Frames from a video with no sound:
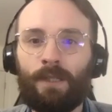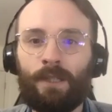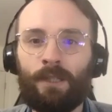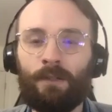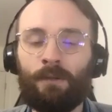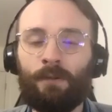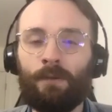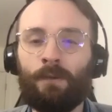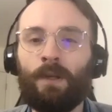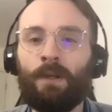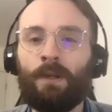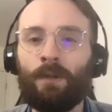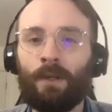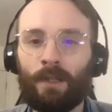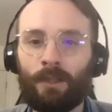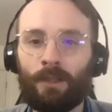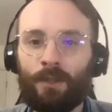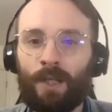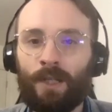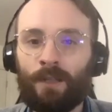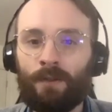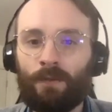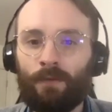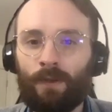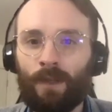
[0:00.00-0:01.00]
to you in
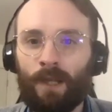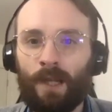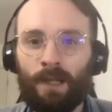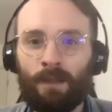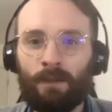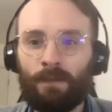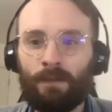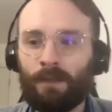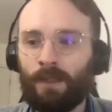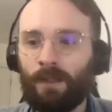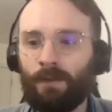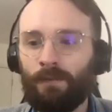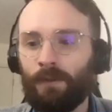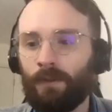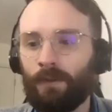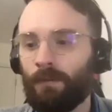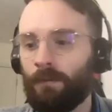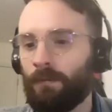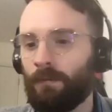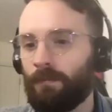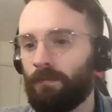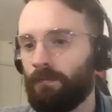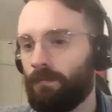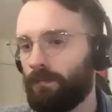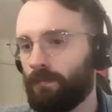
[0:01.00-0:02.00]
exchange for that, give
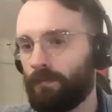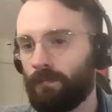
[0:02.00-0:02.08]
you,